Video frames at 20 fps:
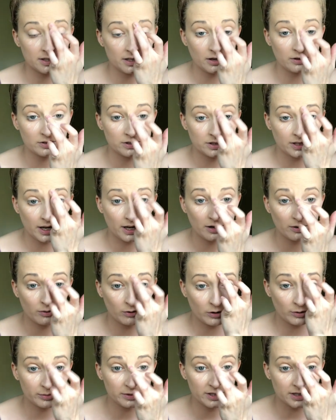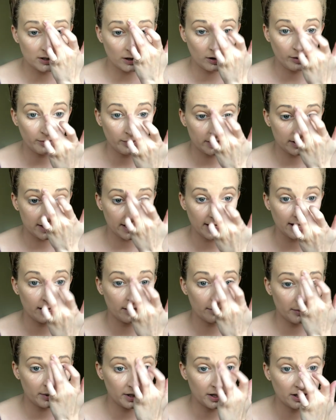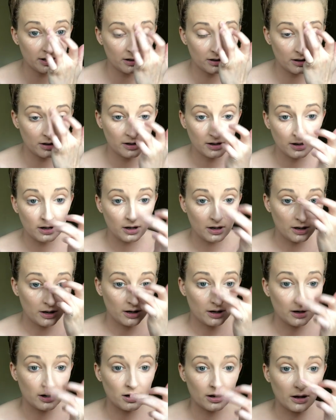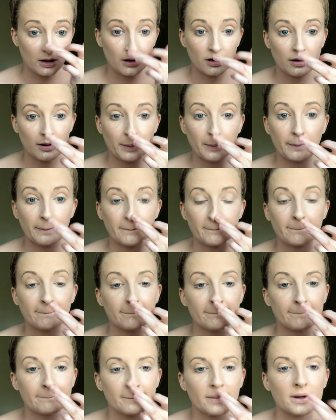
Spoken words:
and I'll just kind of rub this up a tad bit. Rubbing